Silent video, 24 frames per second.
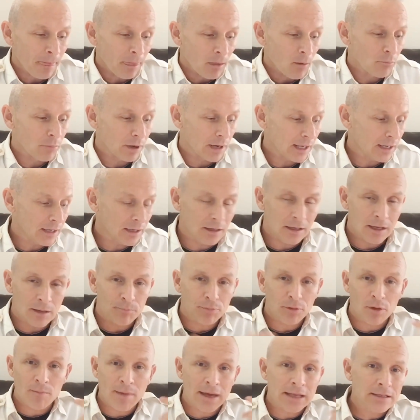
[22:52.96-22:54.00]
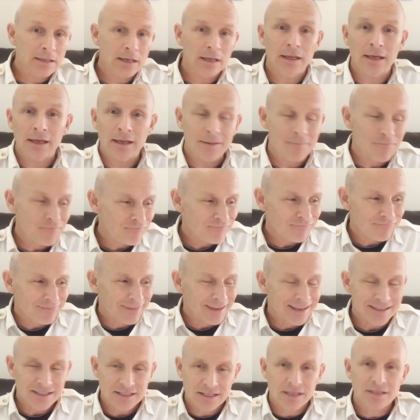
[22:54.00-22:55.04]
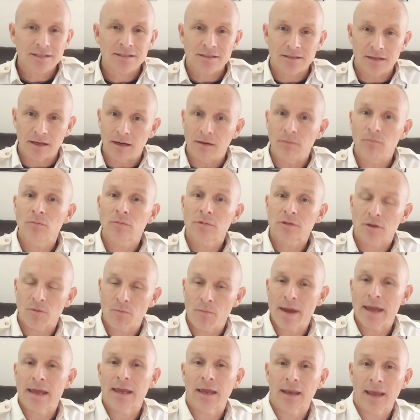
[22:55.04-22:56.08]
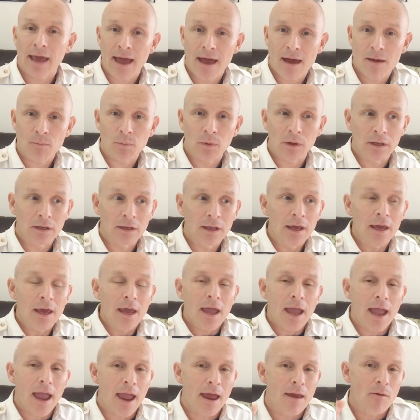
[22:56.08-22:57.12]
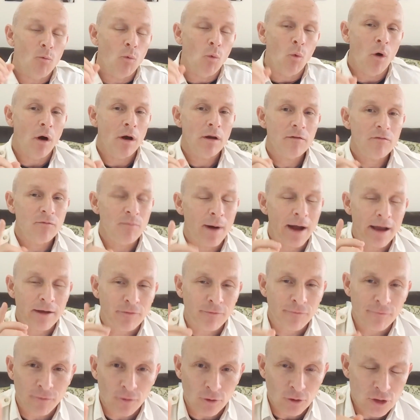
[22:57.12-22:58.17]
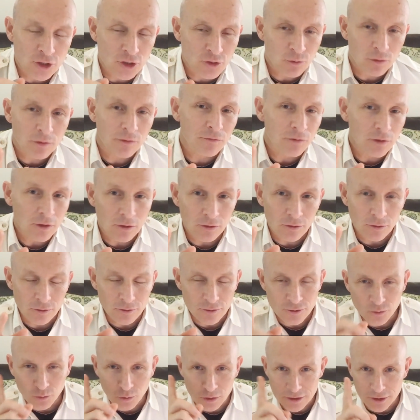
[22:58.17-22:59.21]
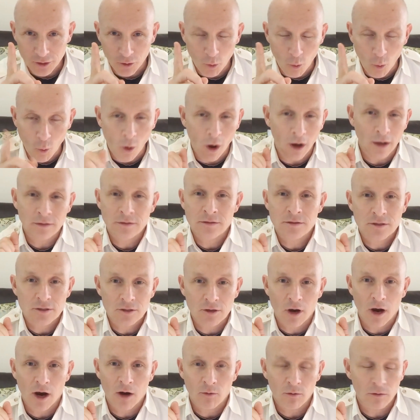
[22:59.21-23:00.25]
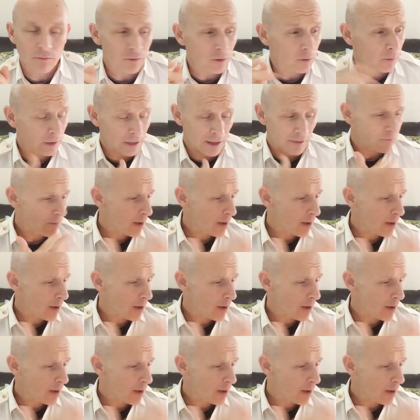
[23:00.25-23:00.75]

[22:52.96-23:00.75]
but I didn't implement any system to make it happen. And one of my first reviews was a 1-star review. I left